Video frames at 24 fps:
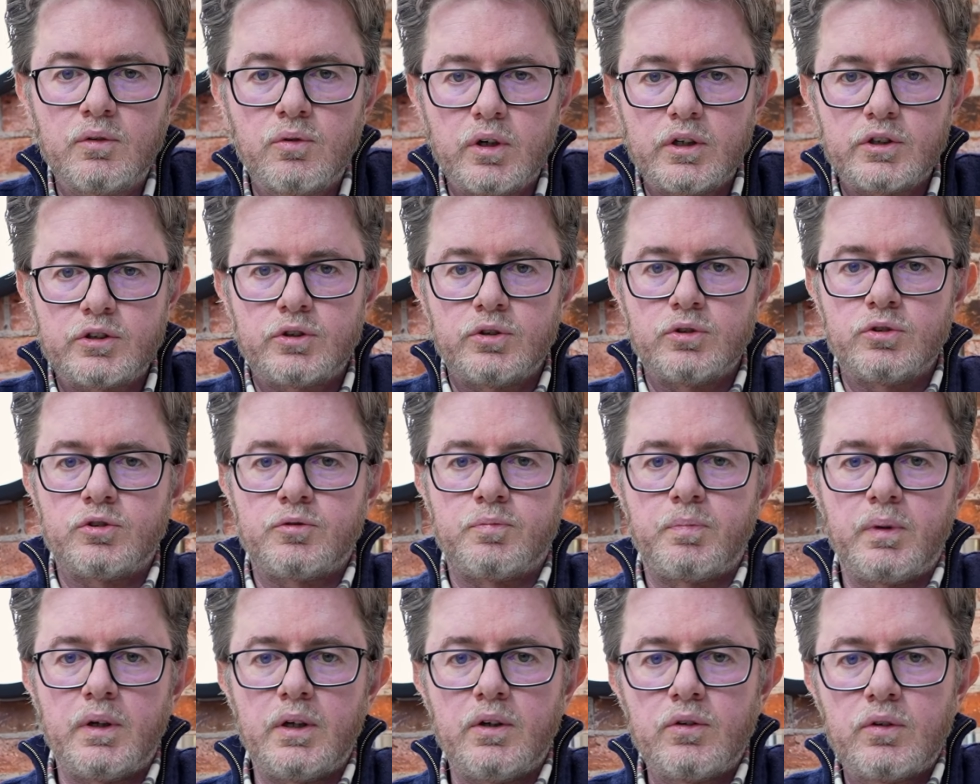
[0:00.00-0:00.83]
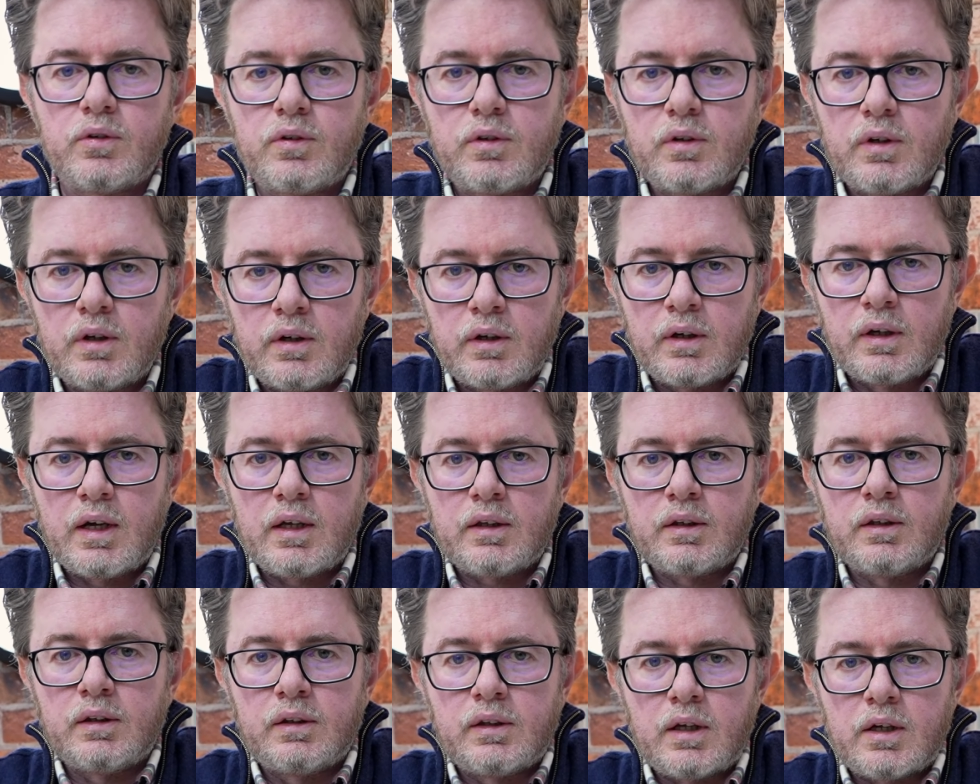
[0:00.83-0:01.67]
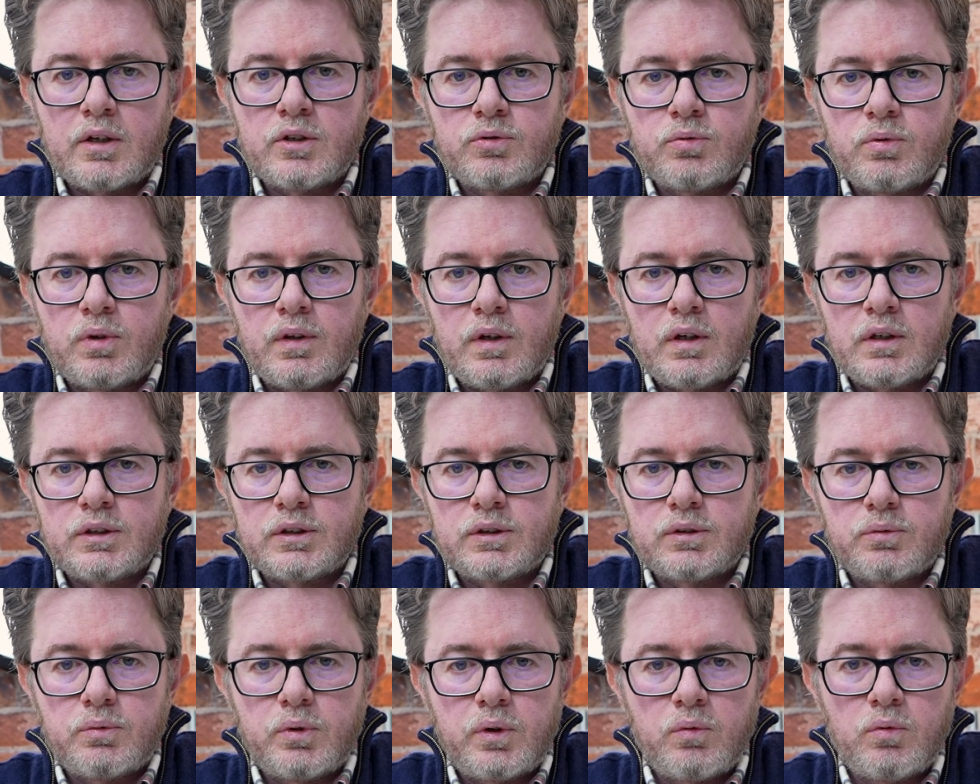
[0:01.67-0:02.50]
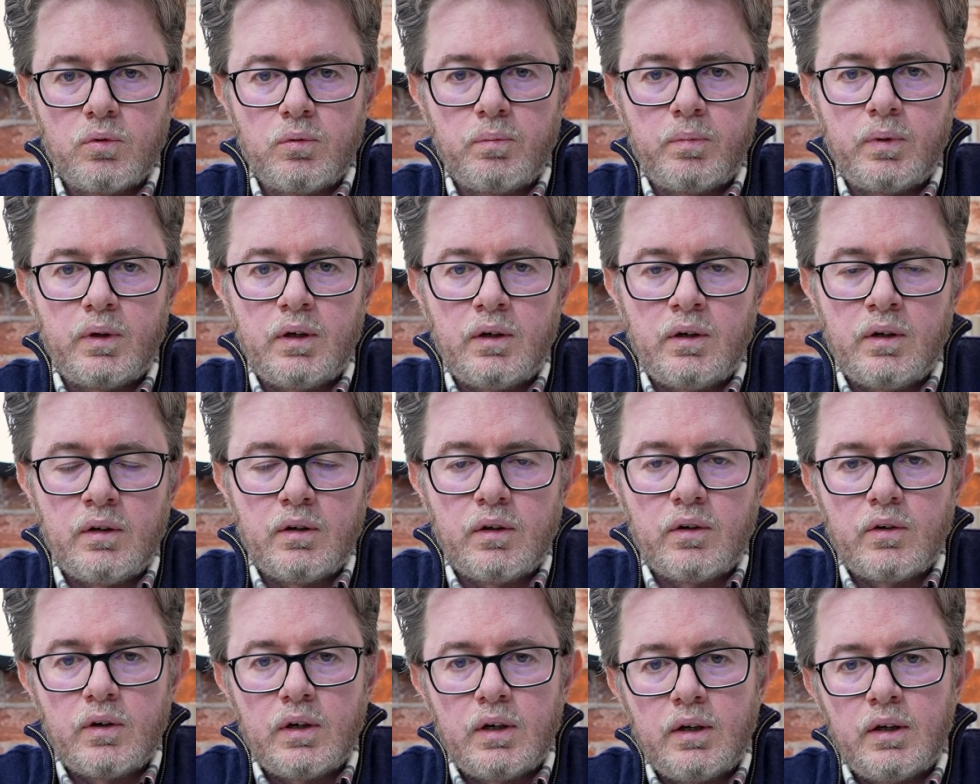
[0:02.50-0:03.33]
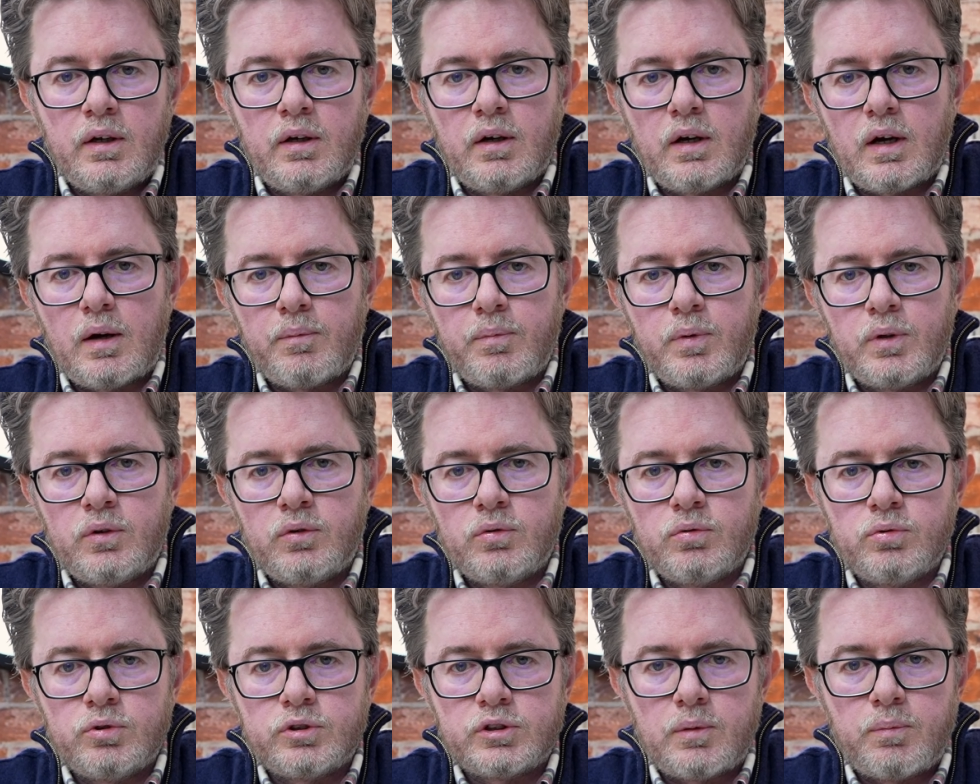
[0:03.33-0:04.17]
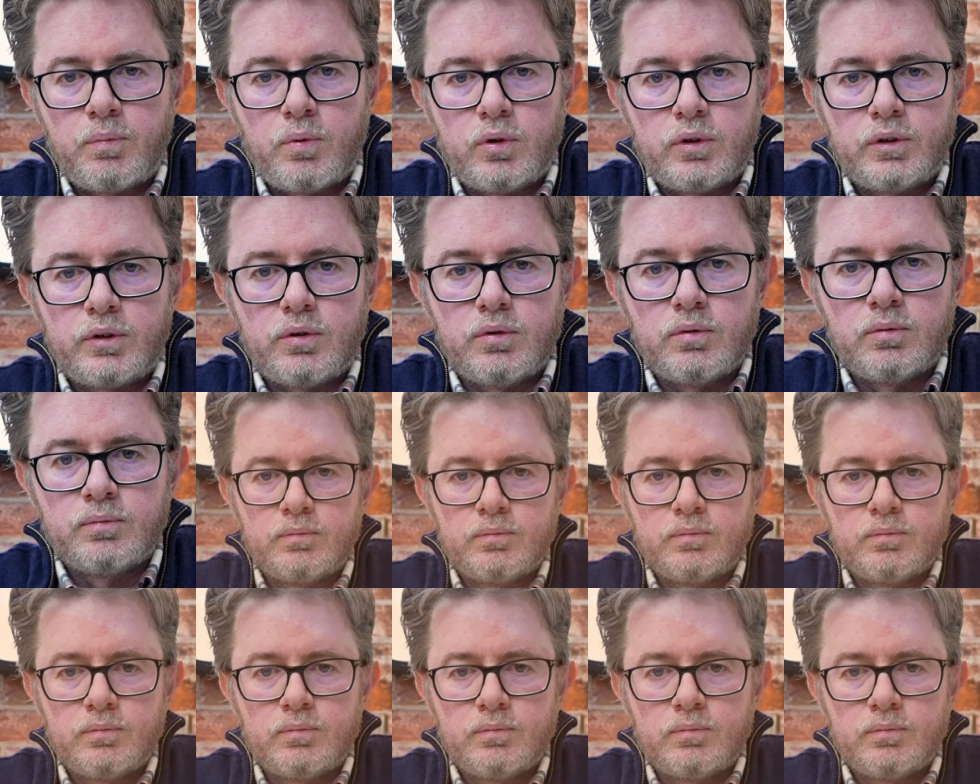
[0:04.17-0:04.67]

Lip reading: questions, please get in touch with us. We will be really happy to support you.